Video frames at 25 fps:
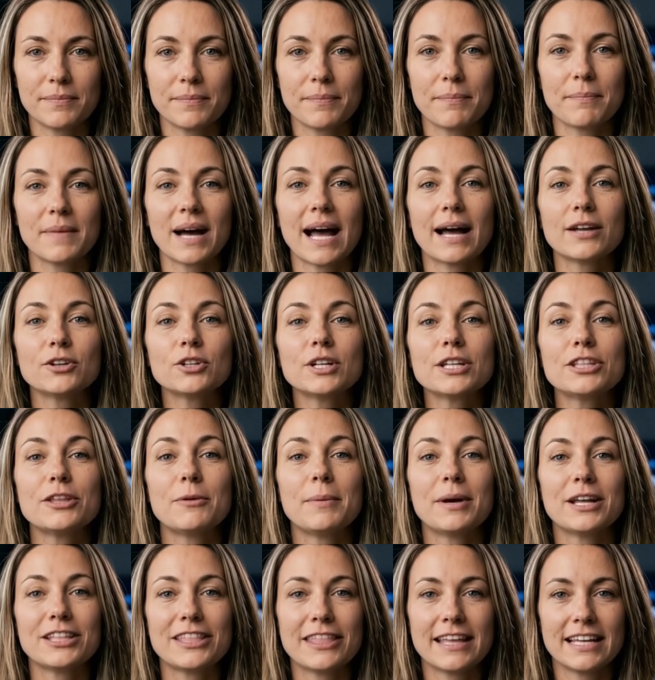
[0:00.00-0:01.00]
Patrick's
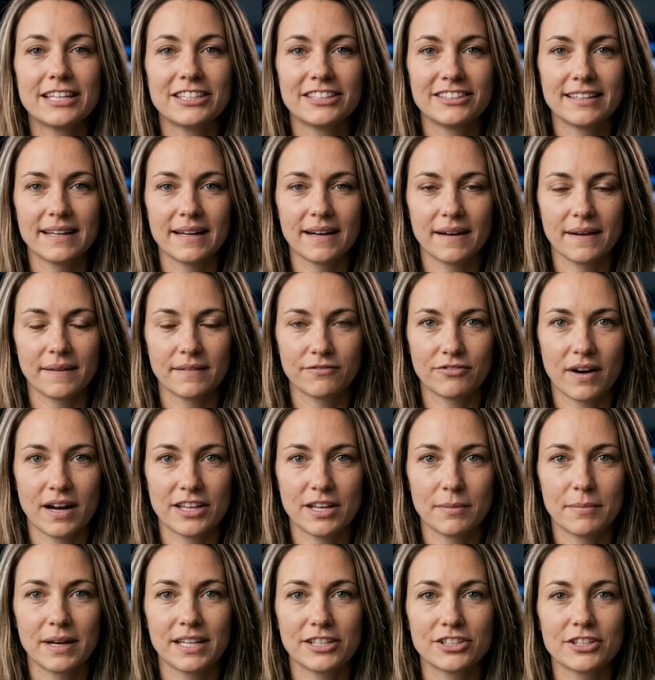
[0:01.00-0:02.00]
business
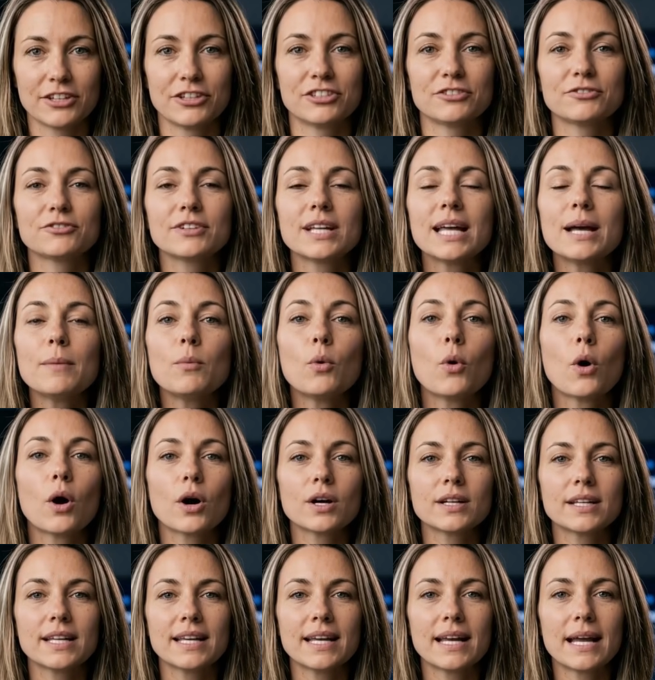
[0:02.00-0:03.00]
fundamentals
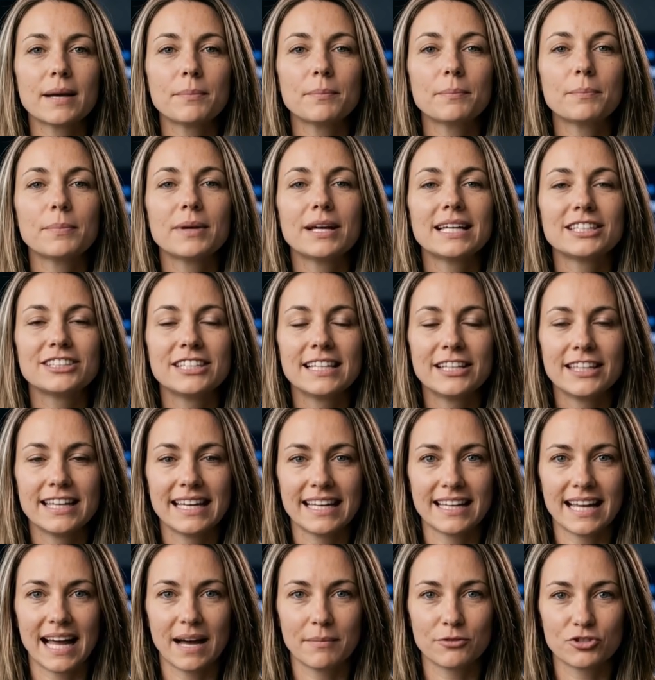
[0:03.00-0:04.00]
framework implicitly
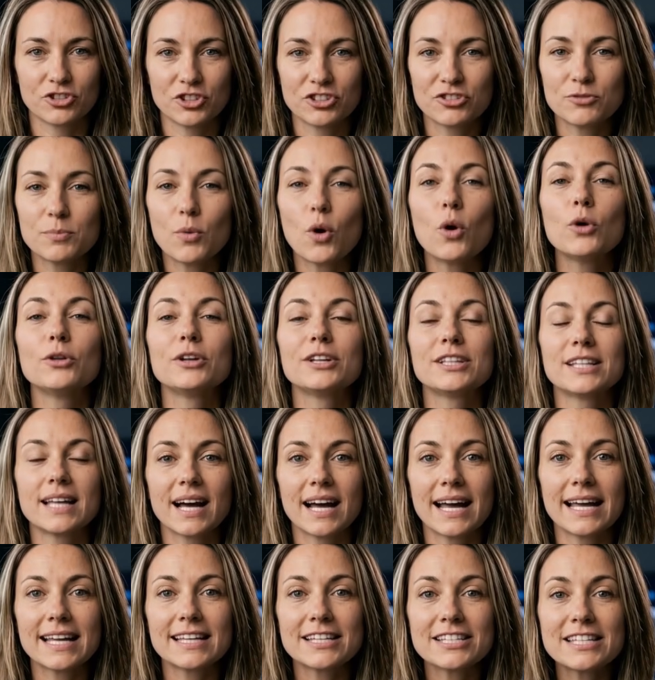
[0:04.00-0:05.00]
captures both
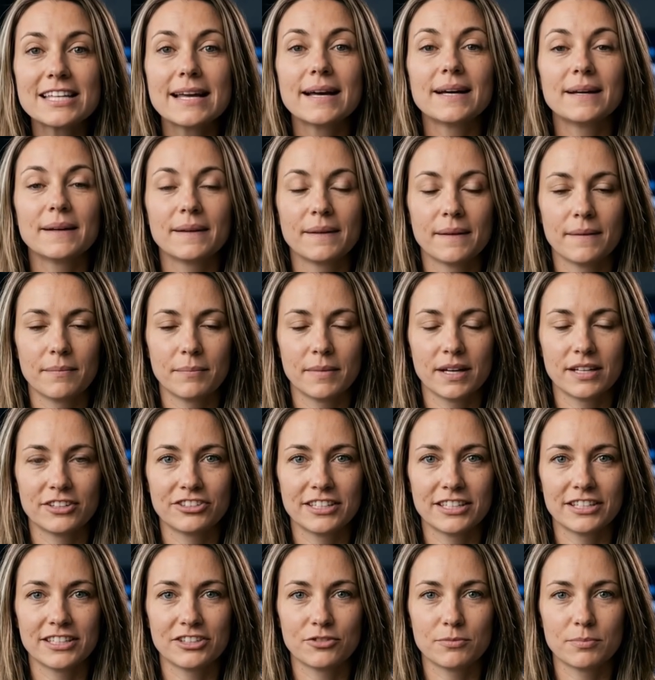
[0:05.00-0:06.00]
sides because
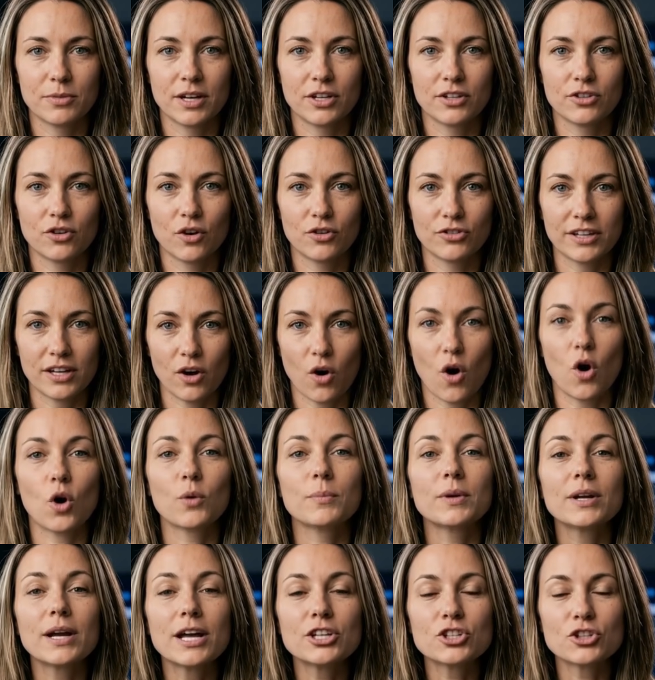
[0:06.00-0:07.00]
it is built on the
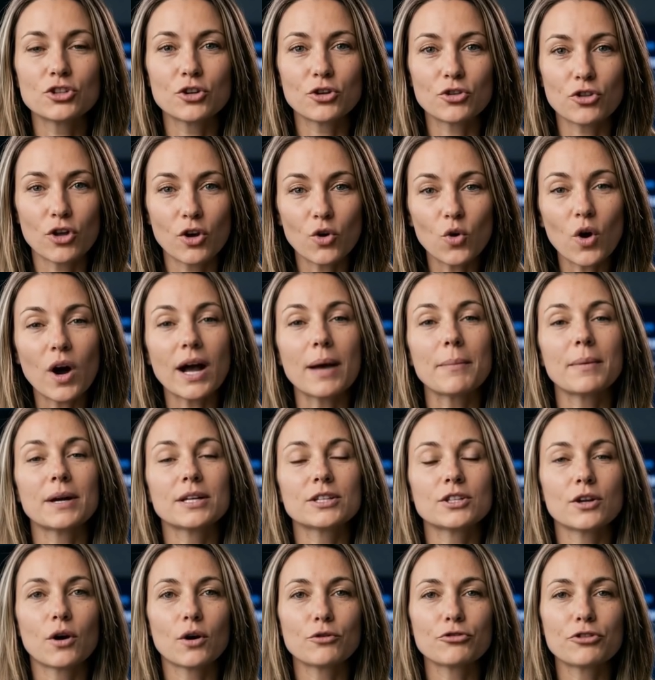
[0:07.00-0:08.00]
operational
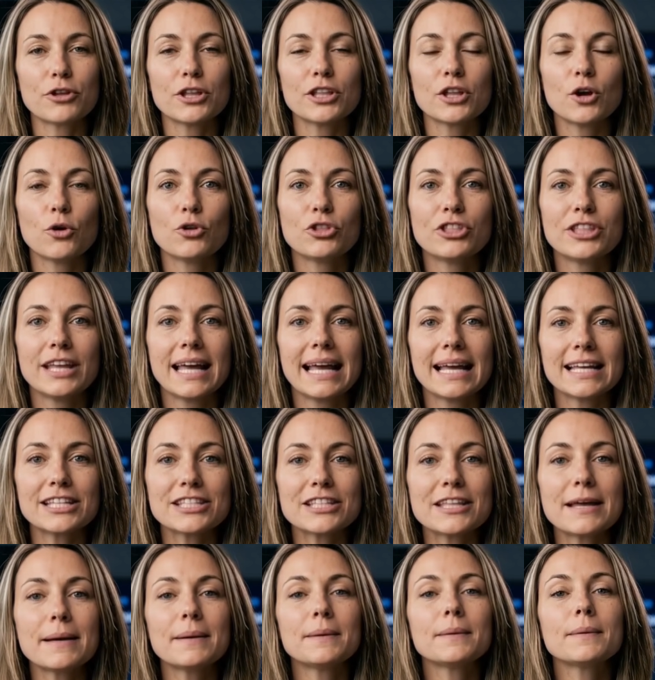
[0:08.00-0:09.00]
requirement of the use
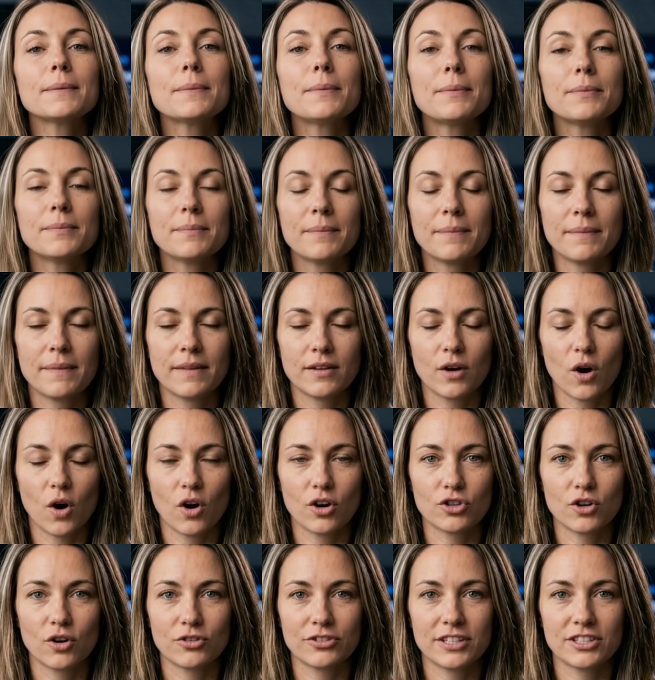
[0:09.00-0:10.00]
case,
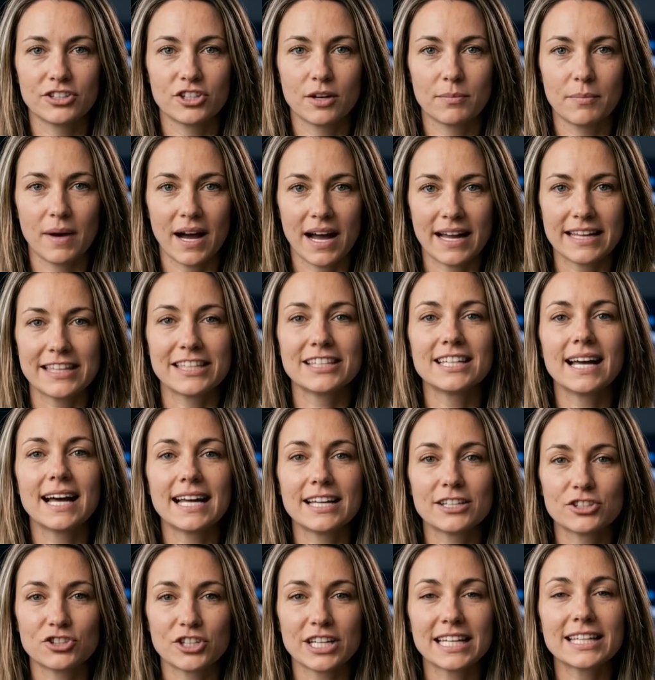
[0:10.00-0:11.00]
not on the
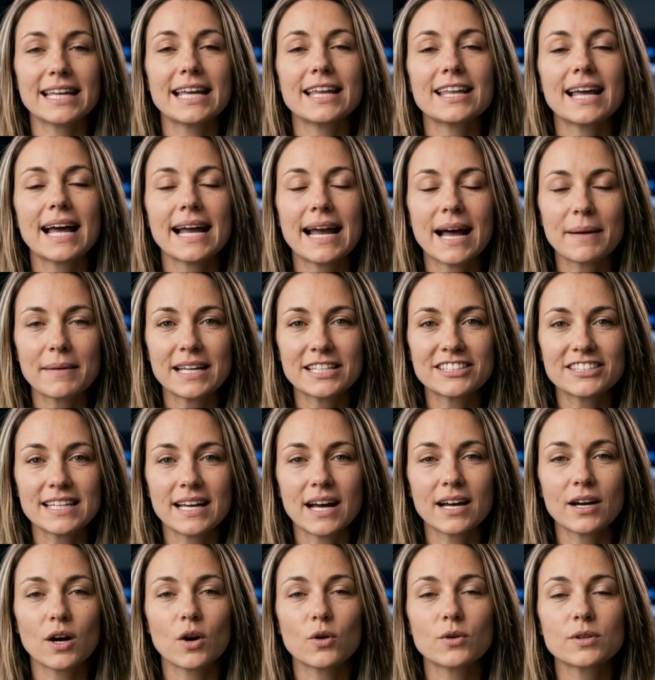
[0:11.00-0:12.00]
demand-side trading dynamics
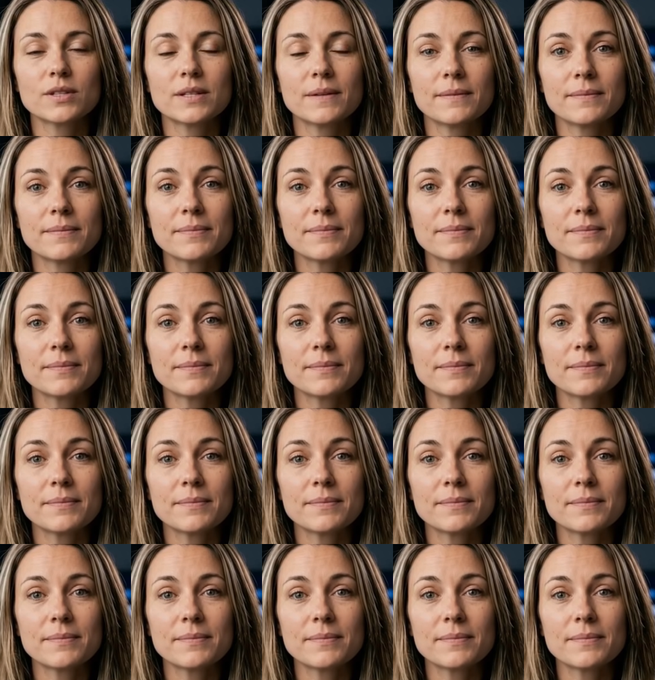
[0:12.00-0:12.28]
alone.